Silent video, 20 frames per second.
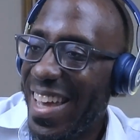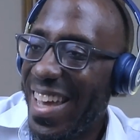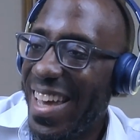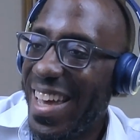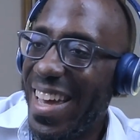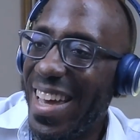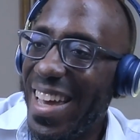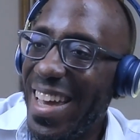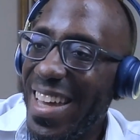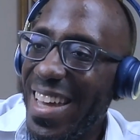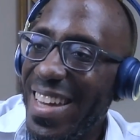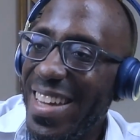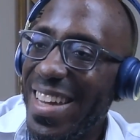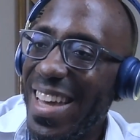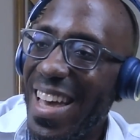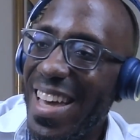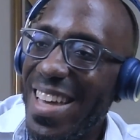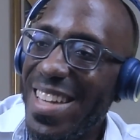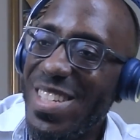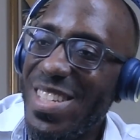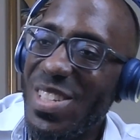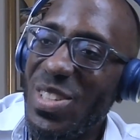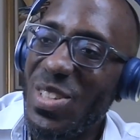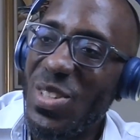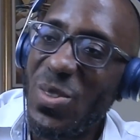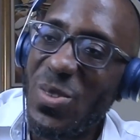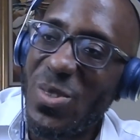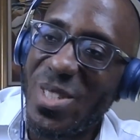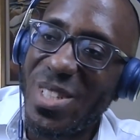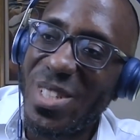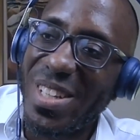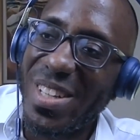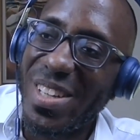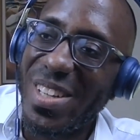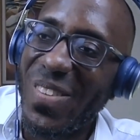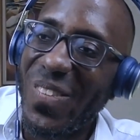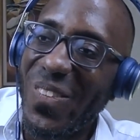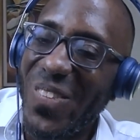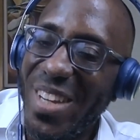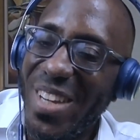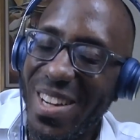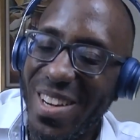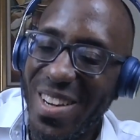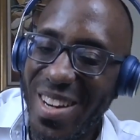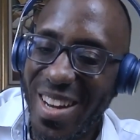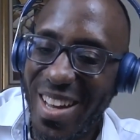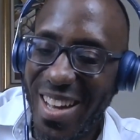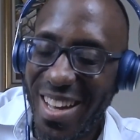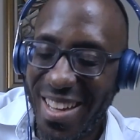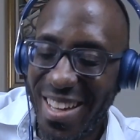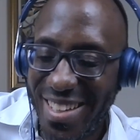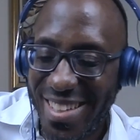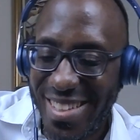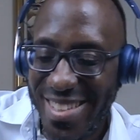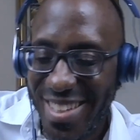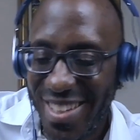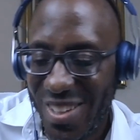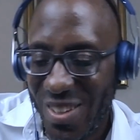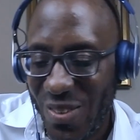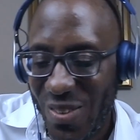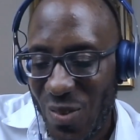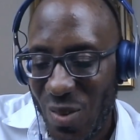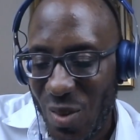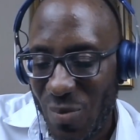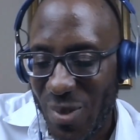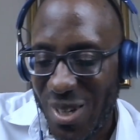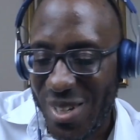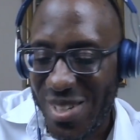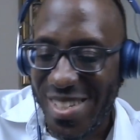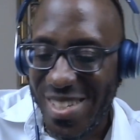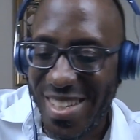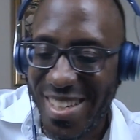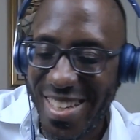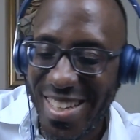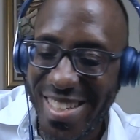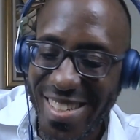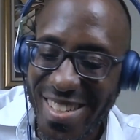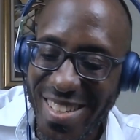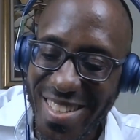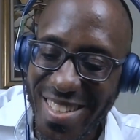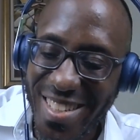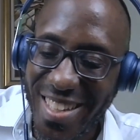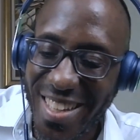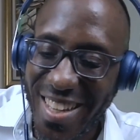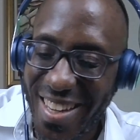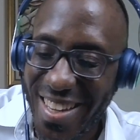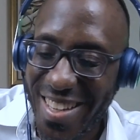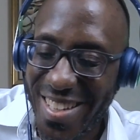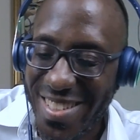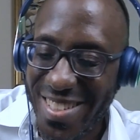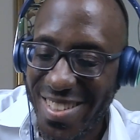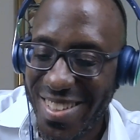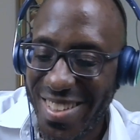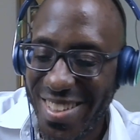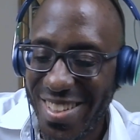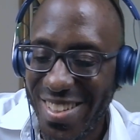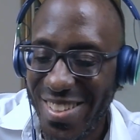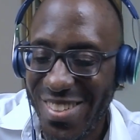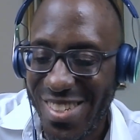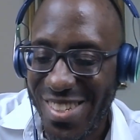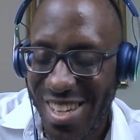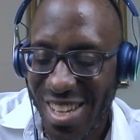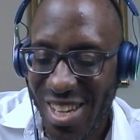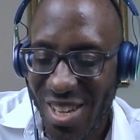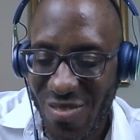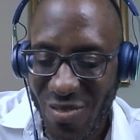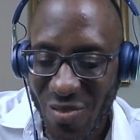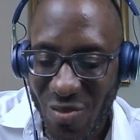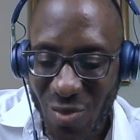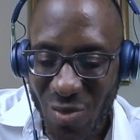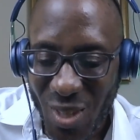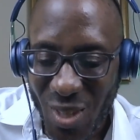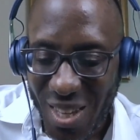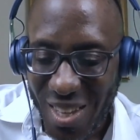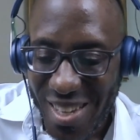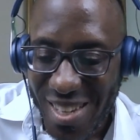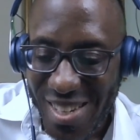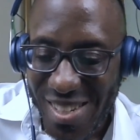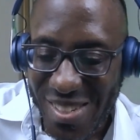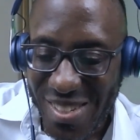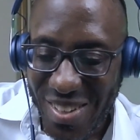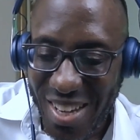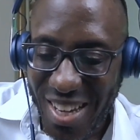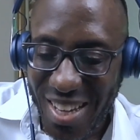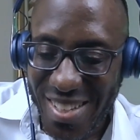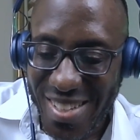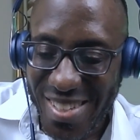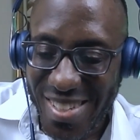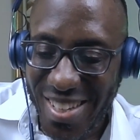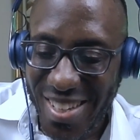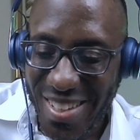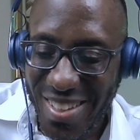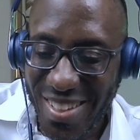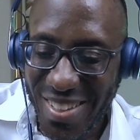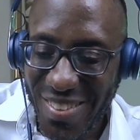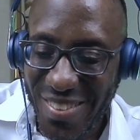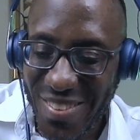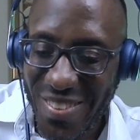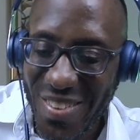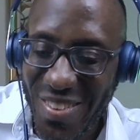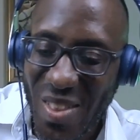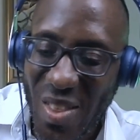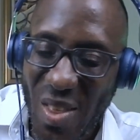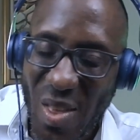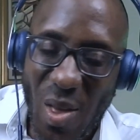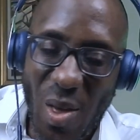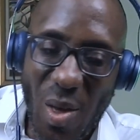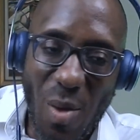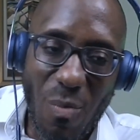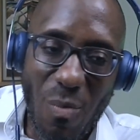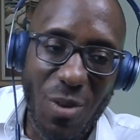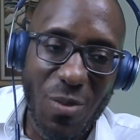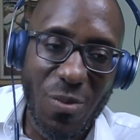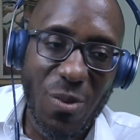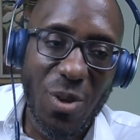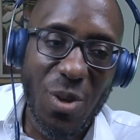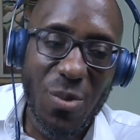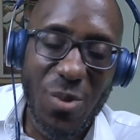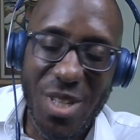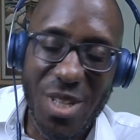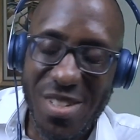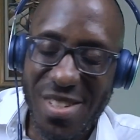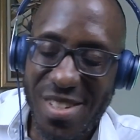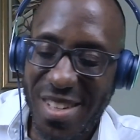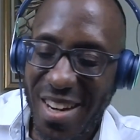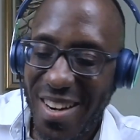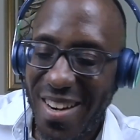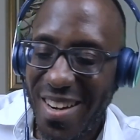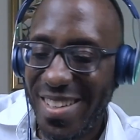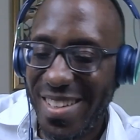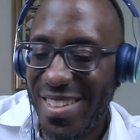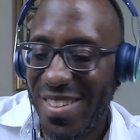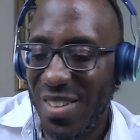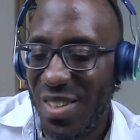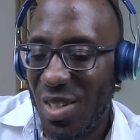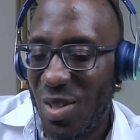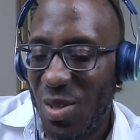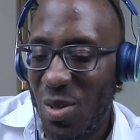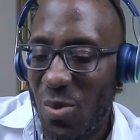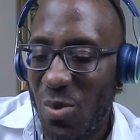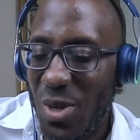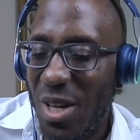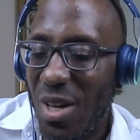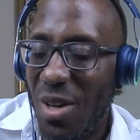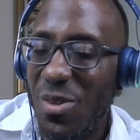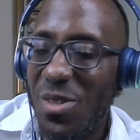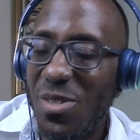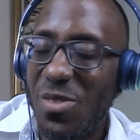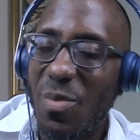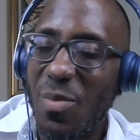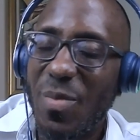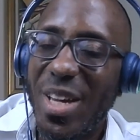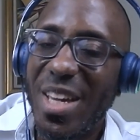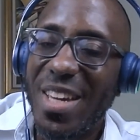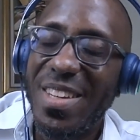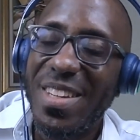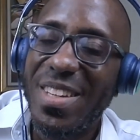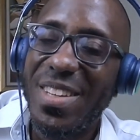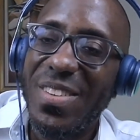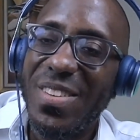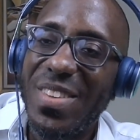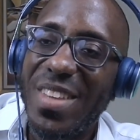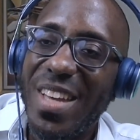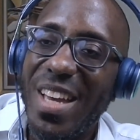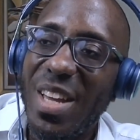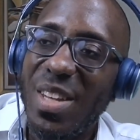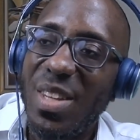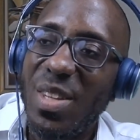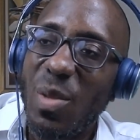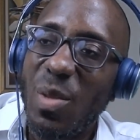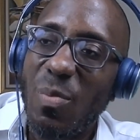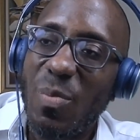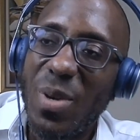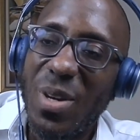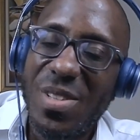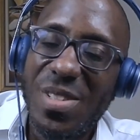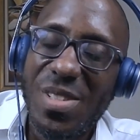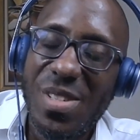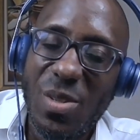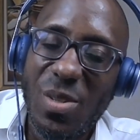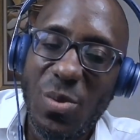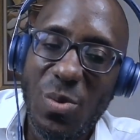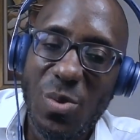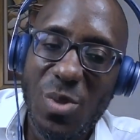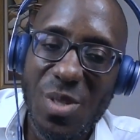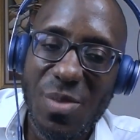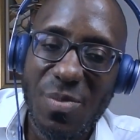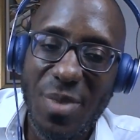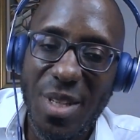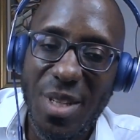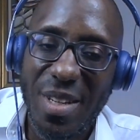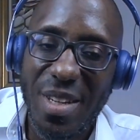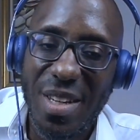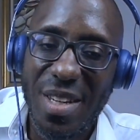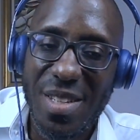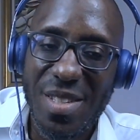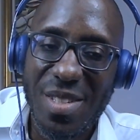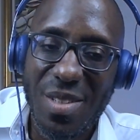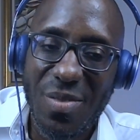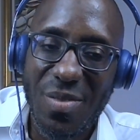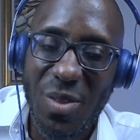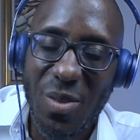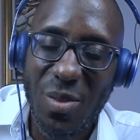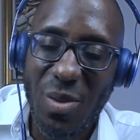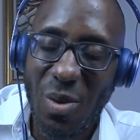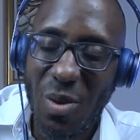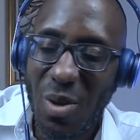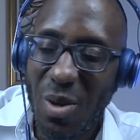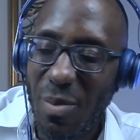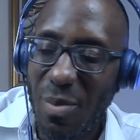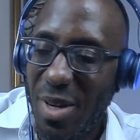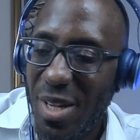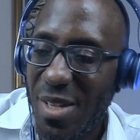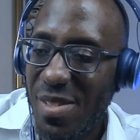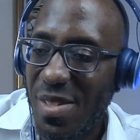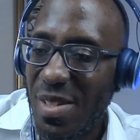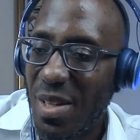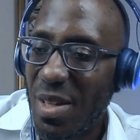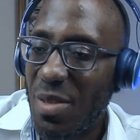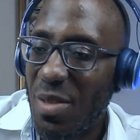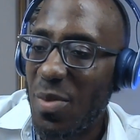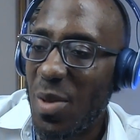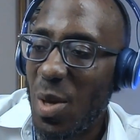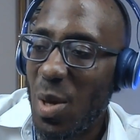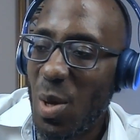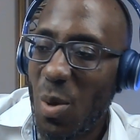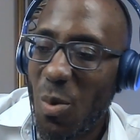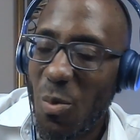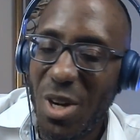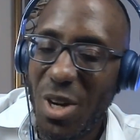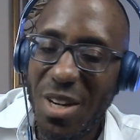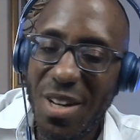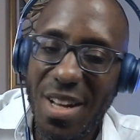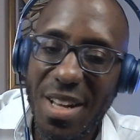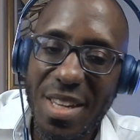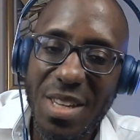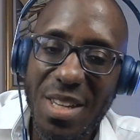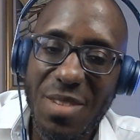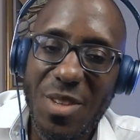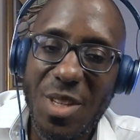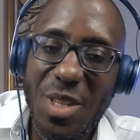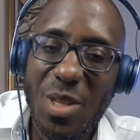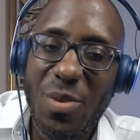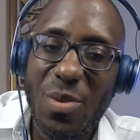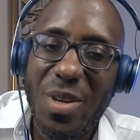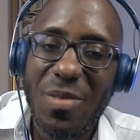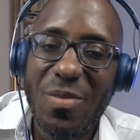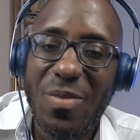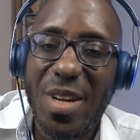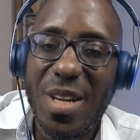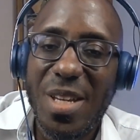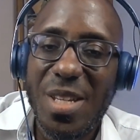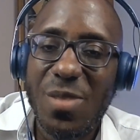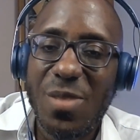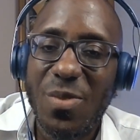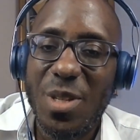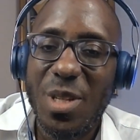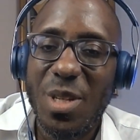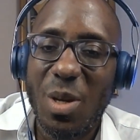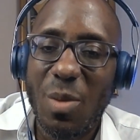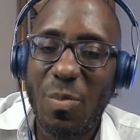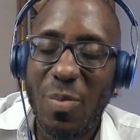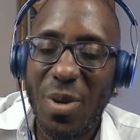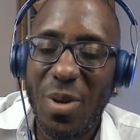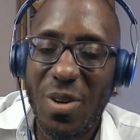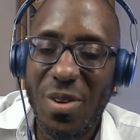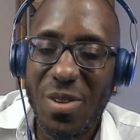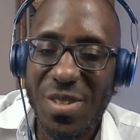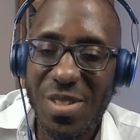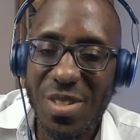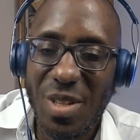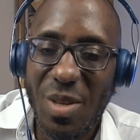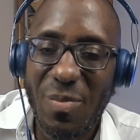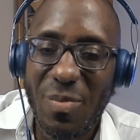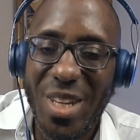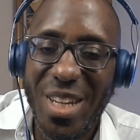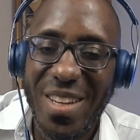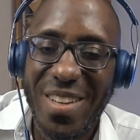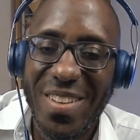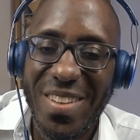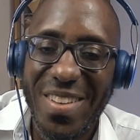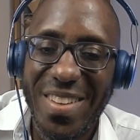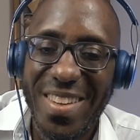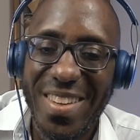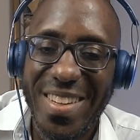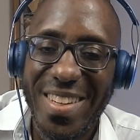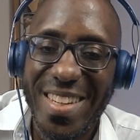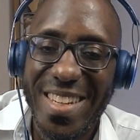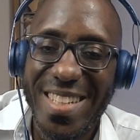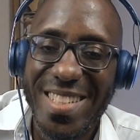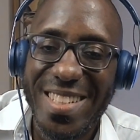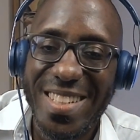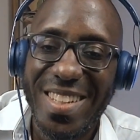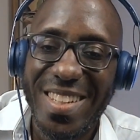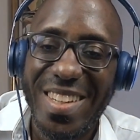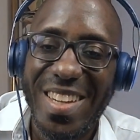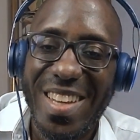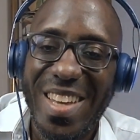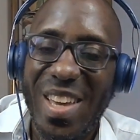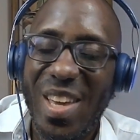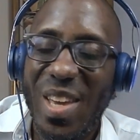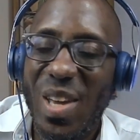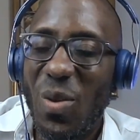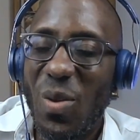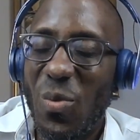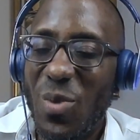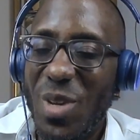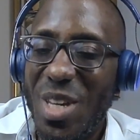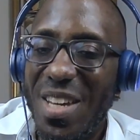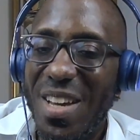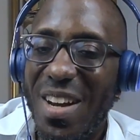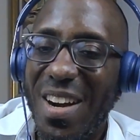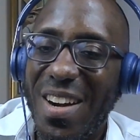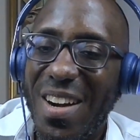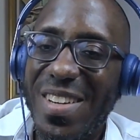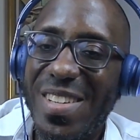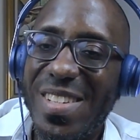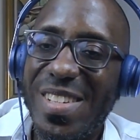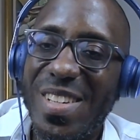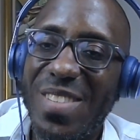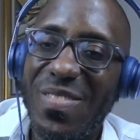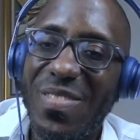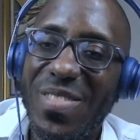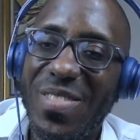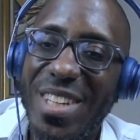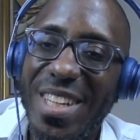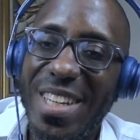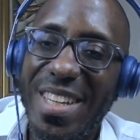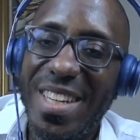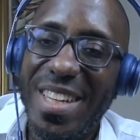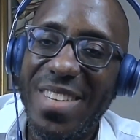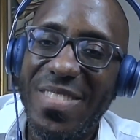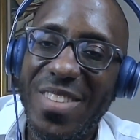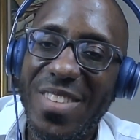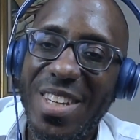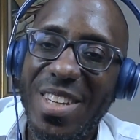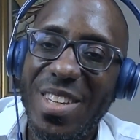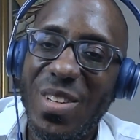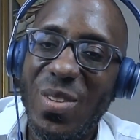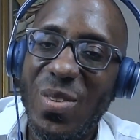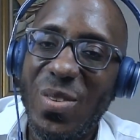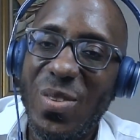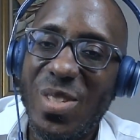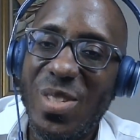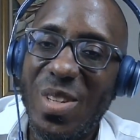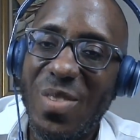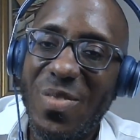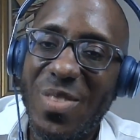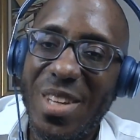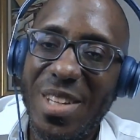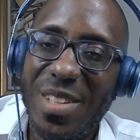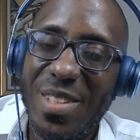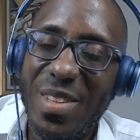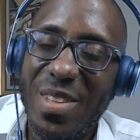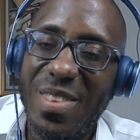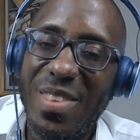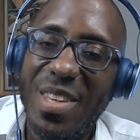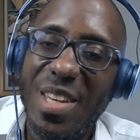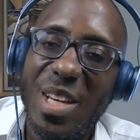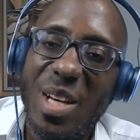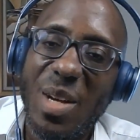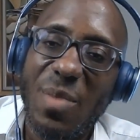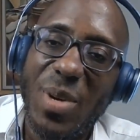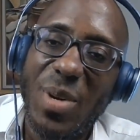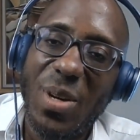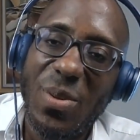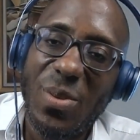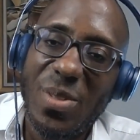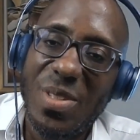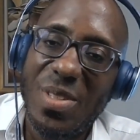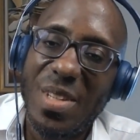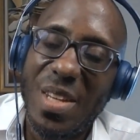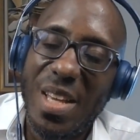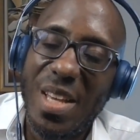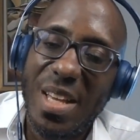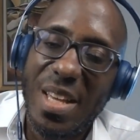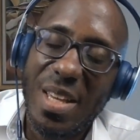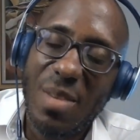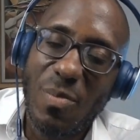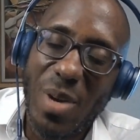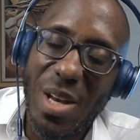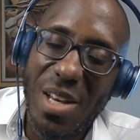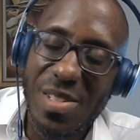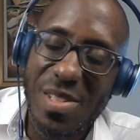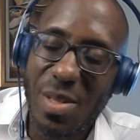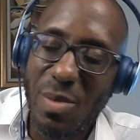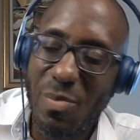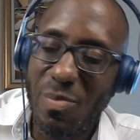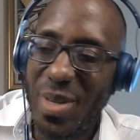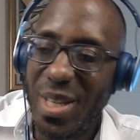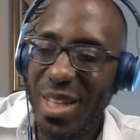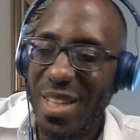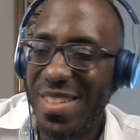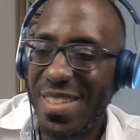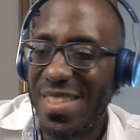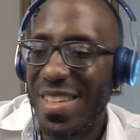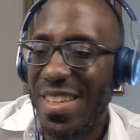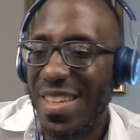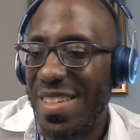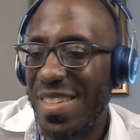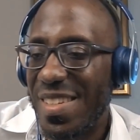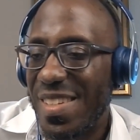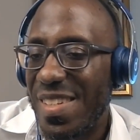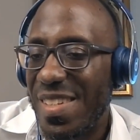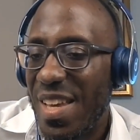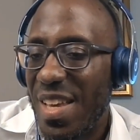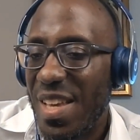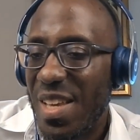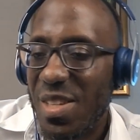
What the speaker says: And as usual, we are not going to tell you who the person is until I introduce them. So I'll tell you before we start, we always remind you that the person who is being interviewed or myself, we're not giving you advice for your personal medical condition. We are simply giving you something to think about, possibilities.